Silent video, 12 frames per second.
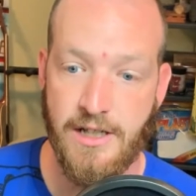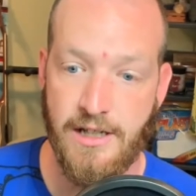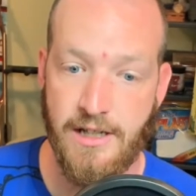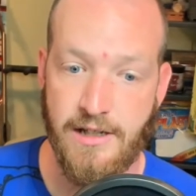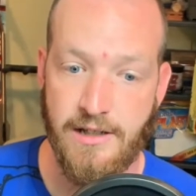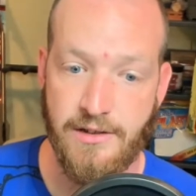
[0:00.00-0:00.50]

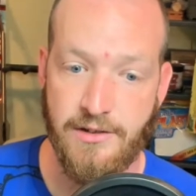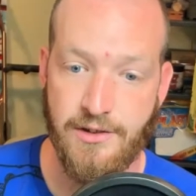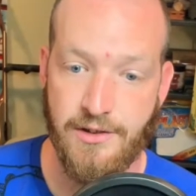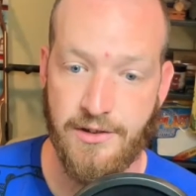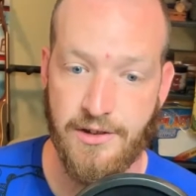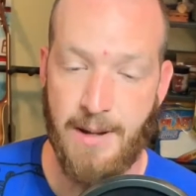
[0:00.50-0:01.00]
It
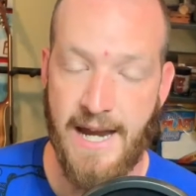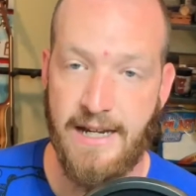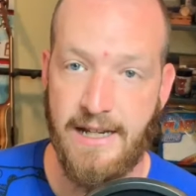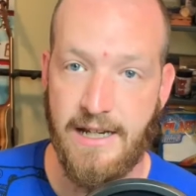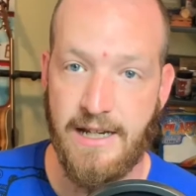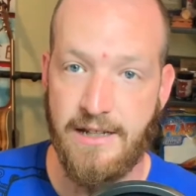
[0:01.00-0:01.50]
is
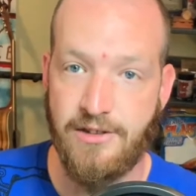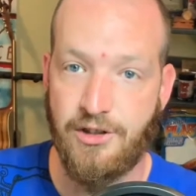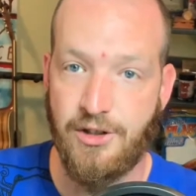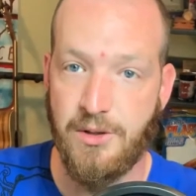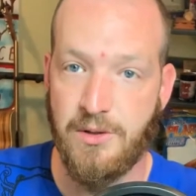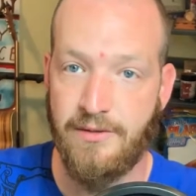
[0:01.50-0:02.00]
painting it
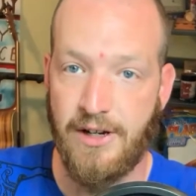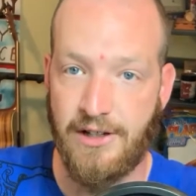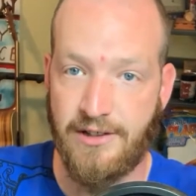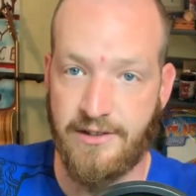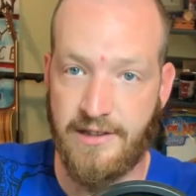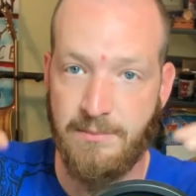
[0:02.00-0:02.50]
into a very
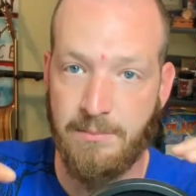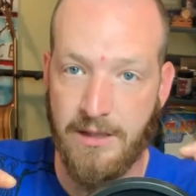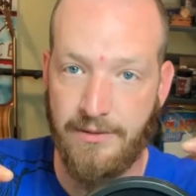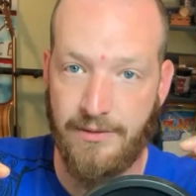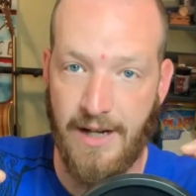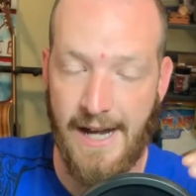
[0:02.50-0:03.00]

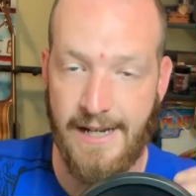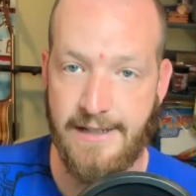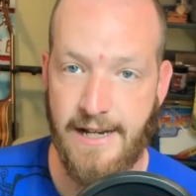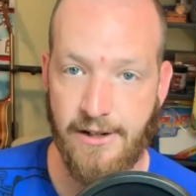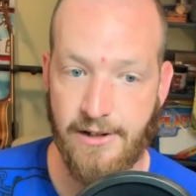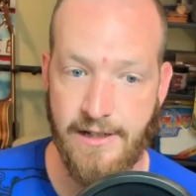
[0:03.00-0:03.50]
simplified
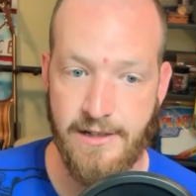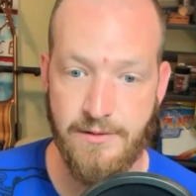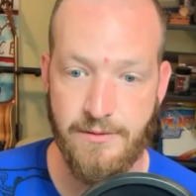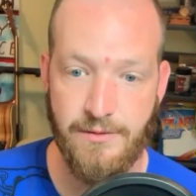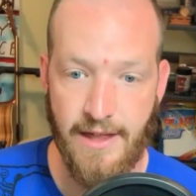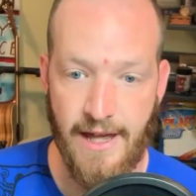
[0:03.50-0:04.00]

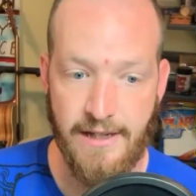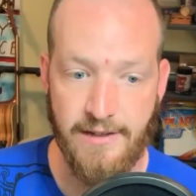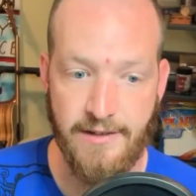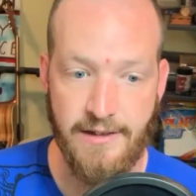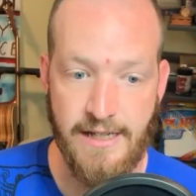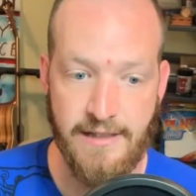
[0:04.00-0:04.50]
narrative that
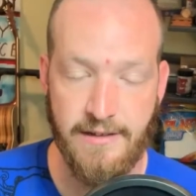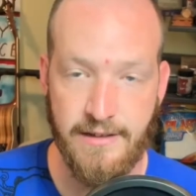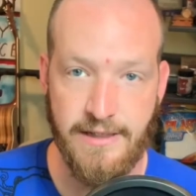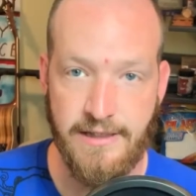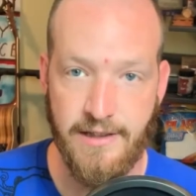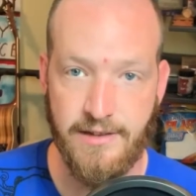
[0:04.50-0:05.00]
is
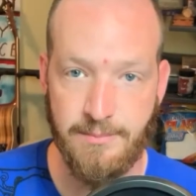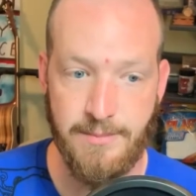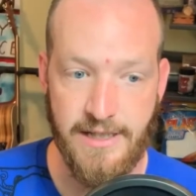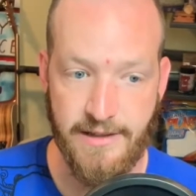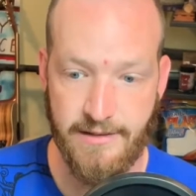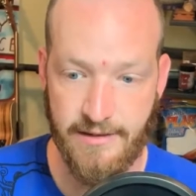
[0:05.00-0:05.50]
easily
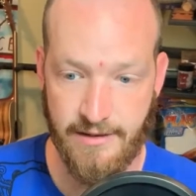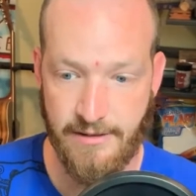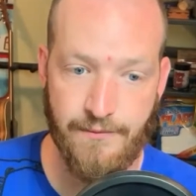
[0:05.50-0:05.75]
dismissed.